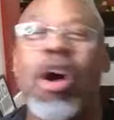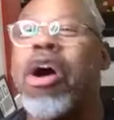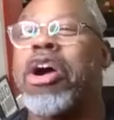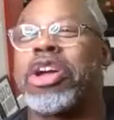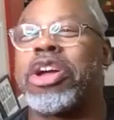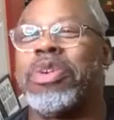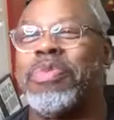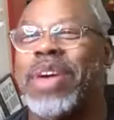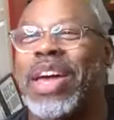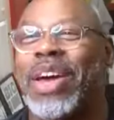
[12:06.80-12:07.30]

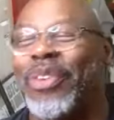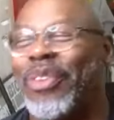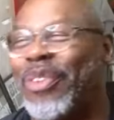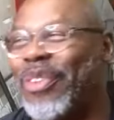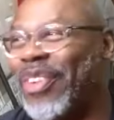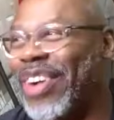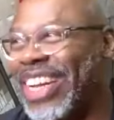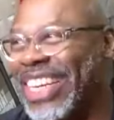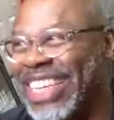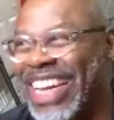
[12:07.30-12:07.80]
argument
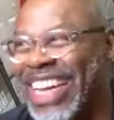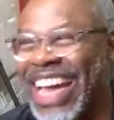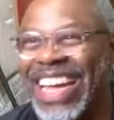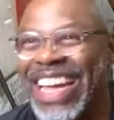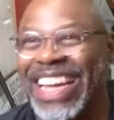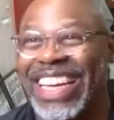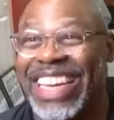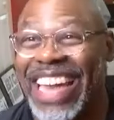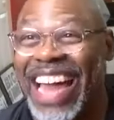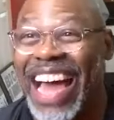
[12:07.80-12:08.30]
one night.
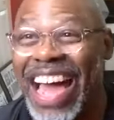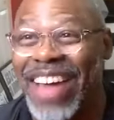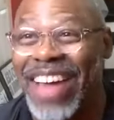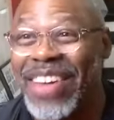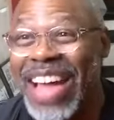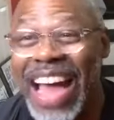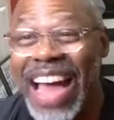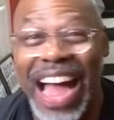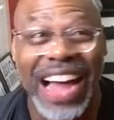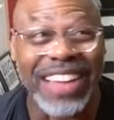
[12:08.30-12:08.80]
Lie.
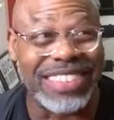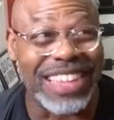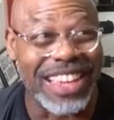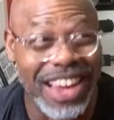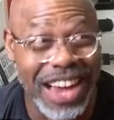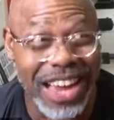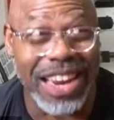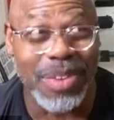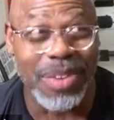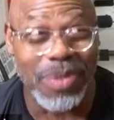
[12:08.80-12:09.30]
I said,
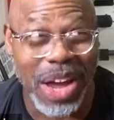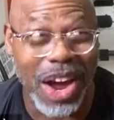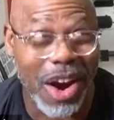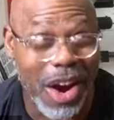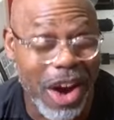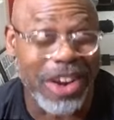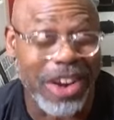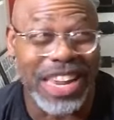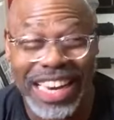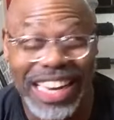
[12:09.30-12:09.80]
honey, we
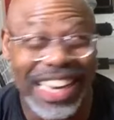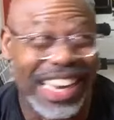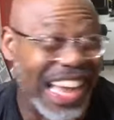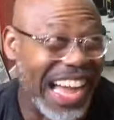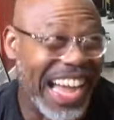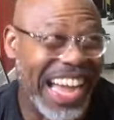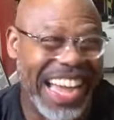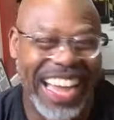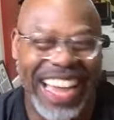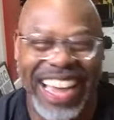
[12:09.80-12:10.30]
arguing a lot.